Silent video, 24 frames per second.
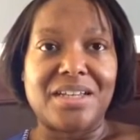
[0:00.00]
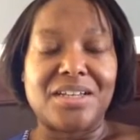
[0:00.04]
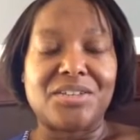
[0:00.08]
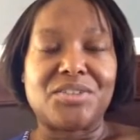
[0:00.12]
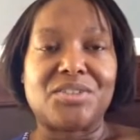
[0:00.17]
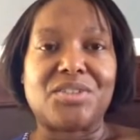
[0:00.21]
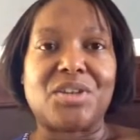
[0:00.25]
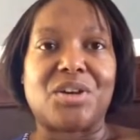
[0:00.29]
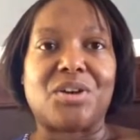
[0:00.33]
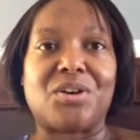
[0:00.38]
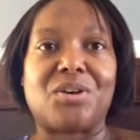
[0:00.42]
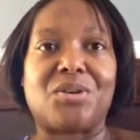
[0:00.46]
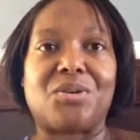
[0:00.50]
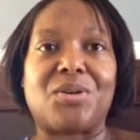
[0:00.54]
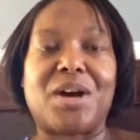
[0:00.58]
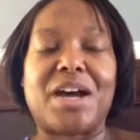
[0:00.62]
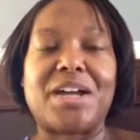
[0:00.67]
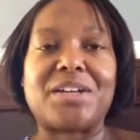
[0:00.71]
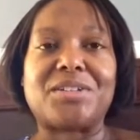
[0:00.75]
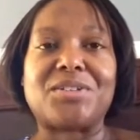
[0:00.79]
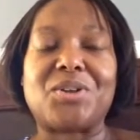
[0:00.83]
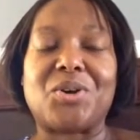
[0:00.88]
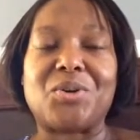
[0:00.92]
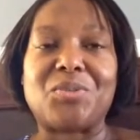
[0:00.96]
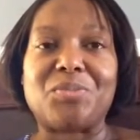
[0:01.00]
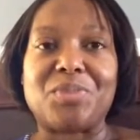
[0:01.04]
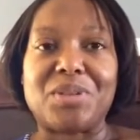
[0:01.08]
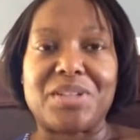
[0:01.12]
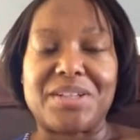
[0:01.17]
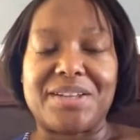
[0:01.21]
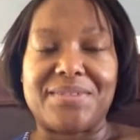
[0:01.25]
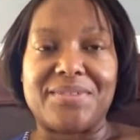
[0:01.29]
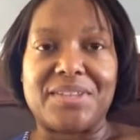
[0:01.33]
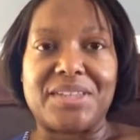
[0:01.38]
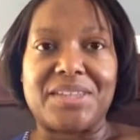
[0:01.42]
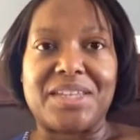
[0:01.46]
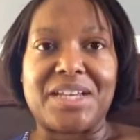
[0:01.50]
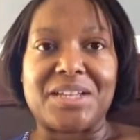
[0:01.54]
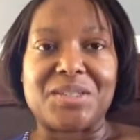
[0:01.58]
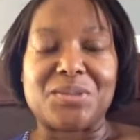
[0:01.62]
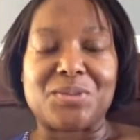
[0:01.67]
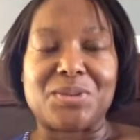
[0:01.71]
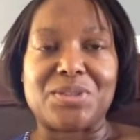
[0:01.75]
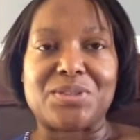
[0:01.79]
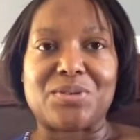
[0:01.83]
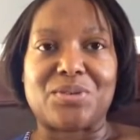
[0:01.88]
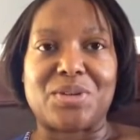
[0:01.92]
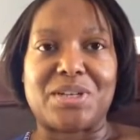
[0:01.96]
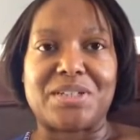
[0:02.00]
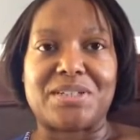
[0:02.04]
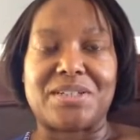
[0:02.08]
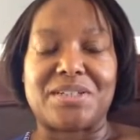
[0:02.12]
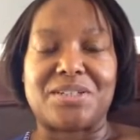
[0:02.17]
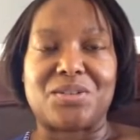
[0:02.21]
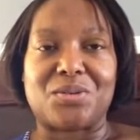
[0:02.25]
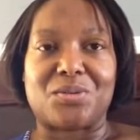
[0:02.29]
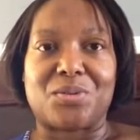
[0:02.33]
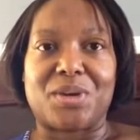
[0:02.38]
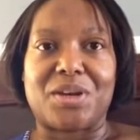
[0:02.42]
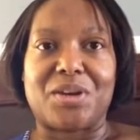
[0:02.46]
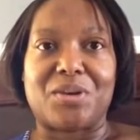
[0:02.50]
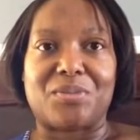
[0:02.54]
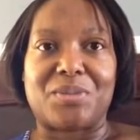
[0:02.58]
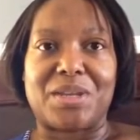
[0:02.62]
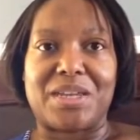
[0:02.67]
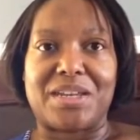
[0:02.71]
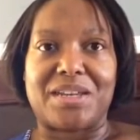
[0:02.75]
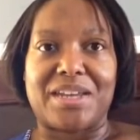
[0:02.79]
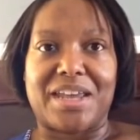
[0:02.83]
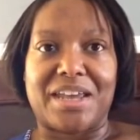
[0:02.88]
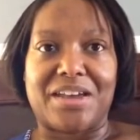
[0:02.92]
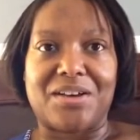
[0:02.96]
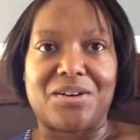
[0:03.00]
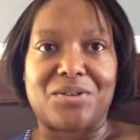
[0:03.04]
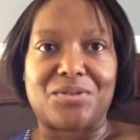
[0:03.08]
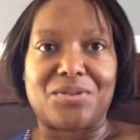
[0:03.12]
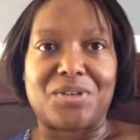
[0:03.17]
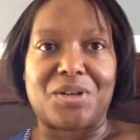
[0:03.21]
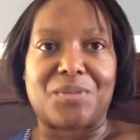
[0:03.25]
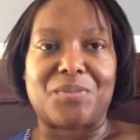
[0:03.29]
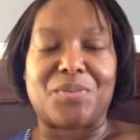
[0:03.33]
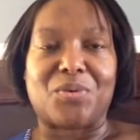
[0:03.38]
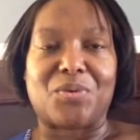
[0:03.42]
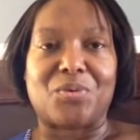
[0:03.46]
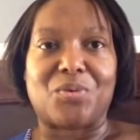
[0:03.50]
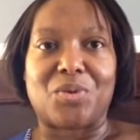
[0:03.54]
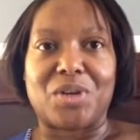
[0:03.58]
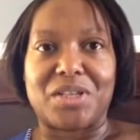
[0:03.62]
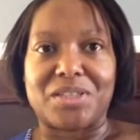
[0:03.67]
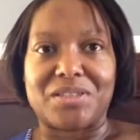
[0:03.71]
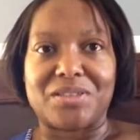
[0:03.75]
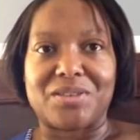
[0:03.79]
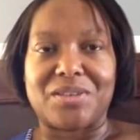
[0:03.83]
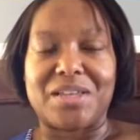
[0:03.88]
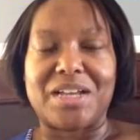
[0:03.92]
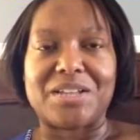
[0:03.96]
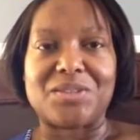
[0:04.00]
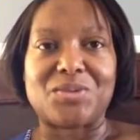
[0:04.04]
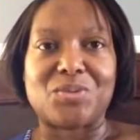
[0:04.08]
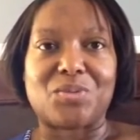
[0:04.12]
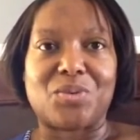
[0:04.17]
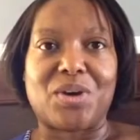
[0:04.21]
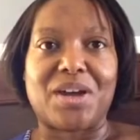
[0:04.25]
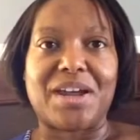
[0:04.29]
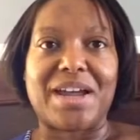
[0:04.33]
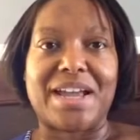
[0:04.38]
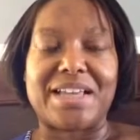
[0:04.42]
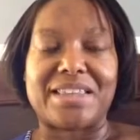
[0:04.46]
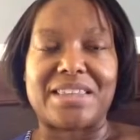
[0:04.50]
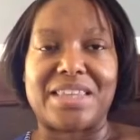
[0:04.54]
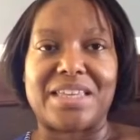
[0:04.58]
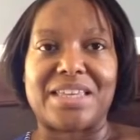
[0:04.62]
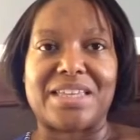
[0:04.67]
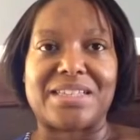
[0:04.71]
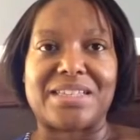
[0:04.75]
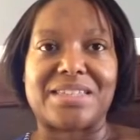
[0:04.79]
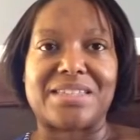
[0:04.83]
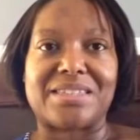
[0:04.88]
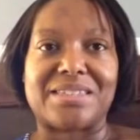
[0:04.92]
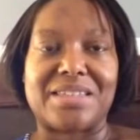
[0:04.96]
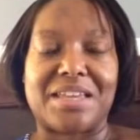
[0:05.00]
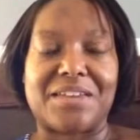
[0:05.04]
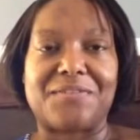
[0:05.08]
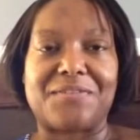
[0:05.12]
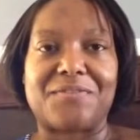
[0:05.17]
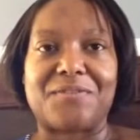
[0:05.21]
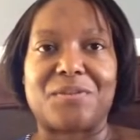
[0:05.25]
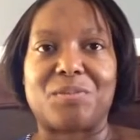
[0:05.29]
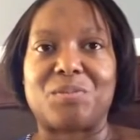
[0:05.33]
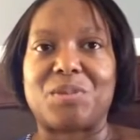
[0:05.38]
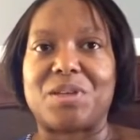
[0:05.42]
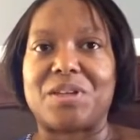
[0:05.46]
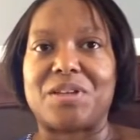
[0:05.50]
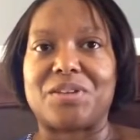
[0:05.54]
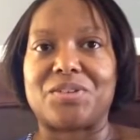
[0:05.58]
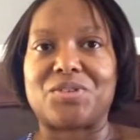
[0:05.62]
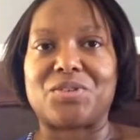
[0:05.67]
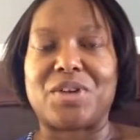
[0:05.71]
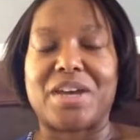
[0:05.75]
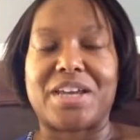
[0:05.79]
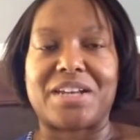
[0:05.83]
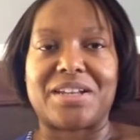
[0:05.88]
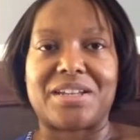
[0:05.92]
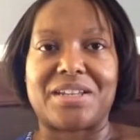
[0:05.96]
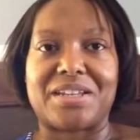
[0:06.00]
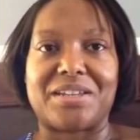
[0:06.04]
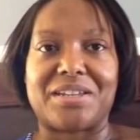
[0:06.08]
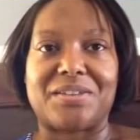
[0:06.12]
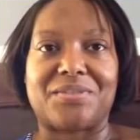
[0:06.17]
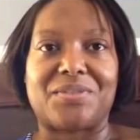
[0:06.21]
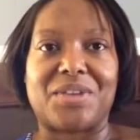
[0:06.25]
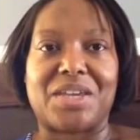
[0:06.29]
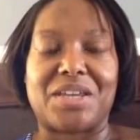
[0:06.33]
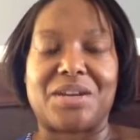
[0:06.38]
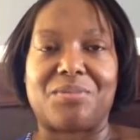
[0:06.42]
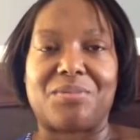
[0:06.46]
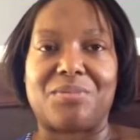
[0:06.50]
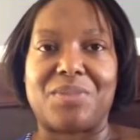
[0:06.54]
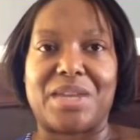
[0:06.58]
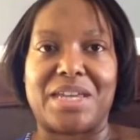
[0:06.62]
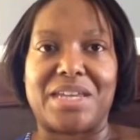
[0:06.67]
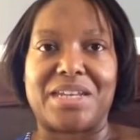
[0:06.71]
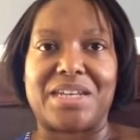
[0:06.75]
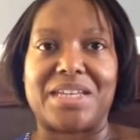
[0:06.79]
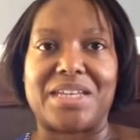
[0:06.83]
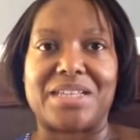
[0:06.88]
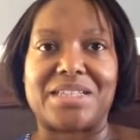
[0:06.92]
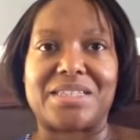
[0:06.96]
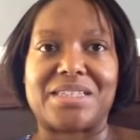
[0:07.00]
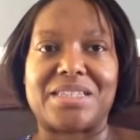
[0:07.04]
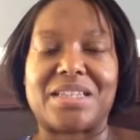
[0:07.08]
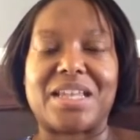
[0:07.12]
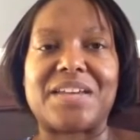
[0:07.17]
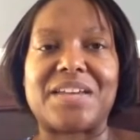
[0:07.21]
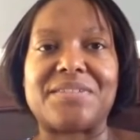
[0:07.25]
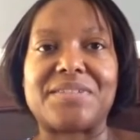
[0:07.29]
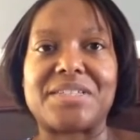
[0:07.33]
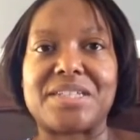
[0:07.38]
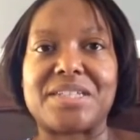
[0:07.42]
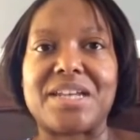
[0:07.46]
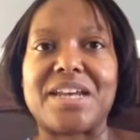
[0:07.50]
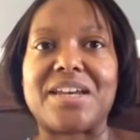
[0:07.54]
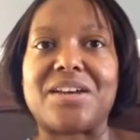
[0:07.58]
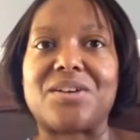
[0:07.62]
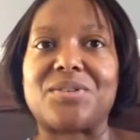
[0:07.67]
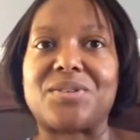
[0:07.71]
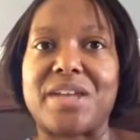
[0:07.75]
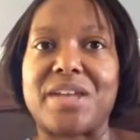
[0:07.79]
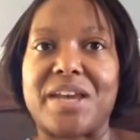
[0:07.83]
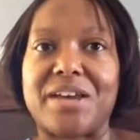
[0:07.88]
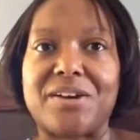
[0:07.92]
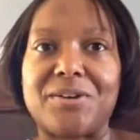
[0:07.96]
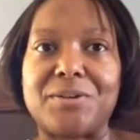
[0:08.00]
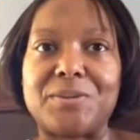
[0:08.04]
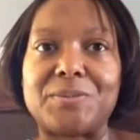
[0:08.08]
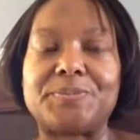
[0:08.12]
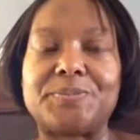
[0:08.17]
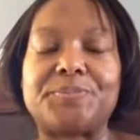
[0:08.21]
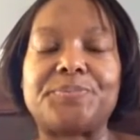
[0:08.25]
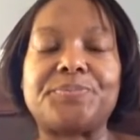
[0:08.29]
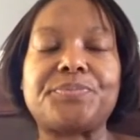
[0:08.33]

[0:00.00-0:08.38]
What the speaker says: So I don't believe that that's what's going to derail me now, number one. So that's why I think it's safe for me to try to live in a maintenance lifestyle now.